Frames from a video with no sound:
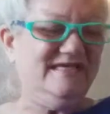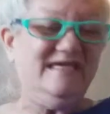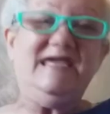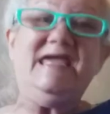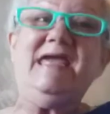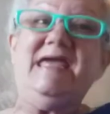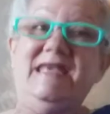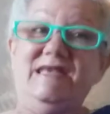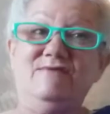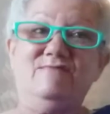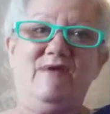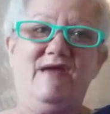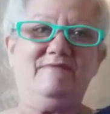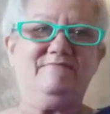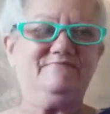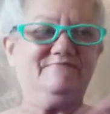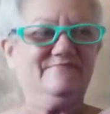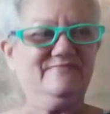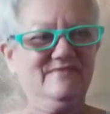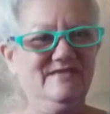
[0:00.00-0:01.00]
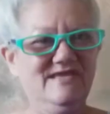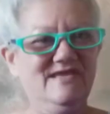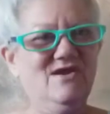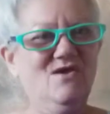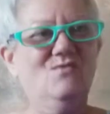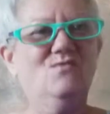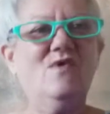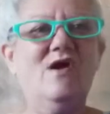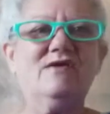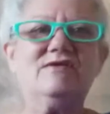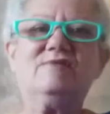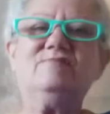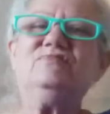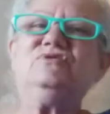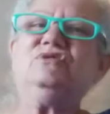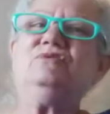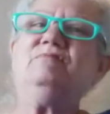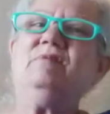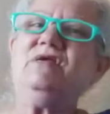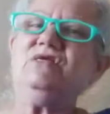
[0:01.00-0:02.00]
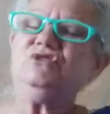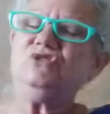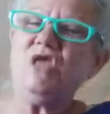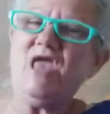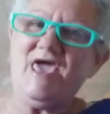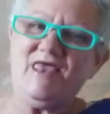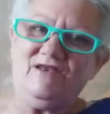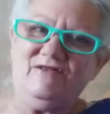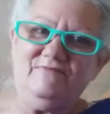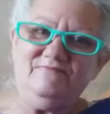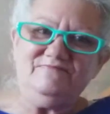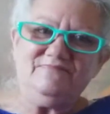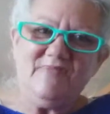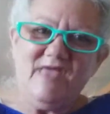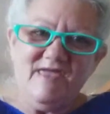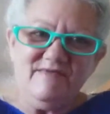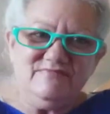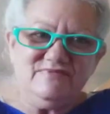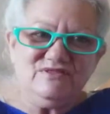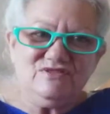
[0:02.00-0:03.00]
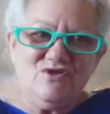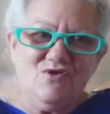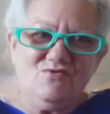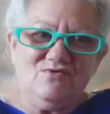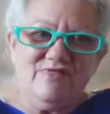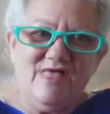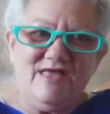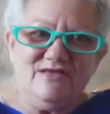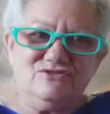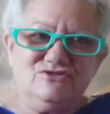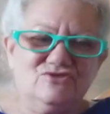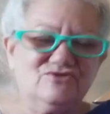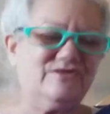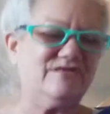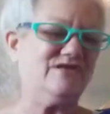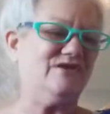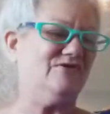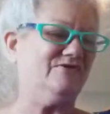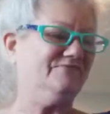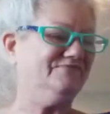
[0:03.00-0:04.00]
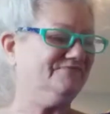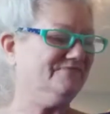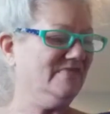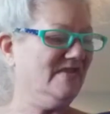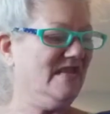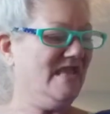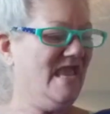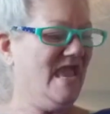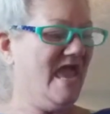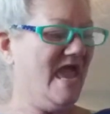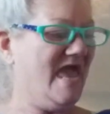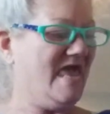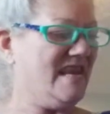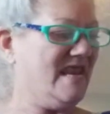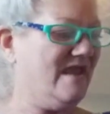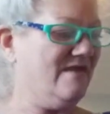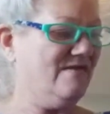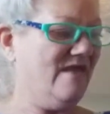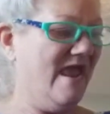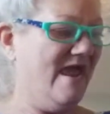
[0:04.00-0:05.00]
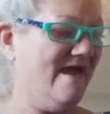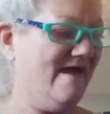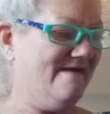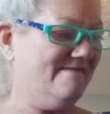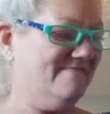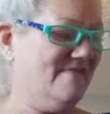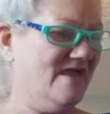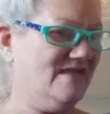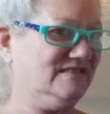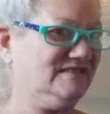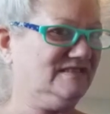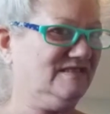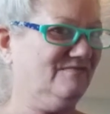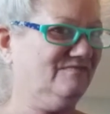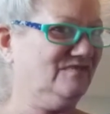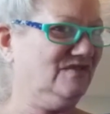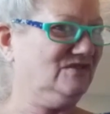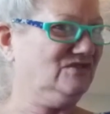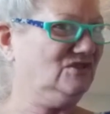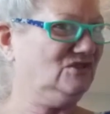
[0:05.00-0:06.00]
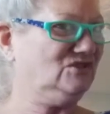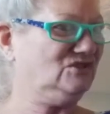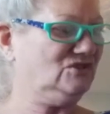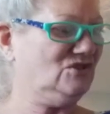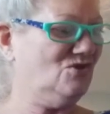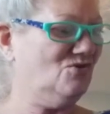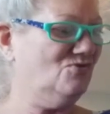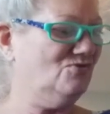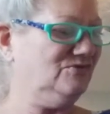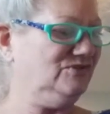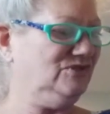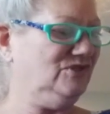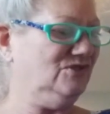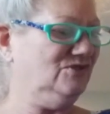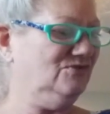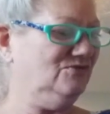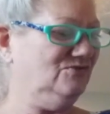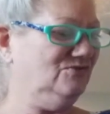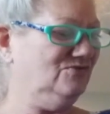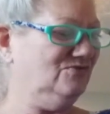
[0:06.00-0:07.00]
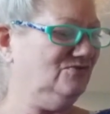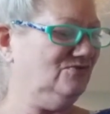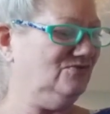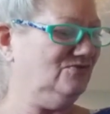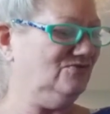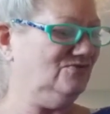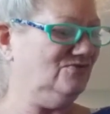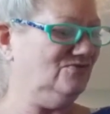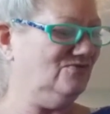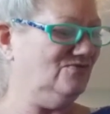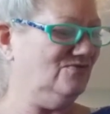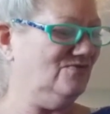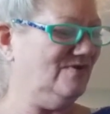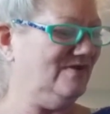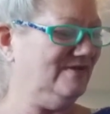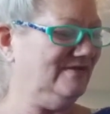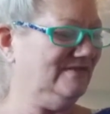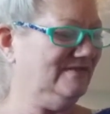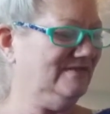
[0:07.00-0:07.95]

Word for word: Anyway, welcome to my channel. I'm so glad you're here. And I have something to show you.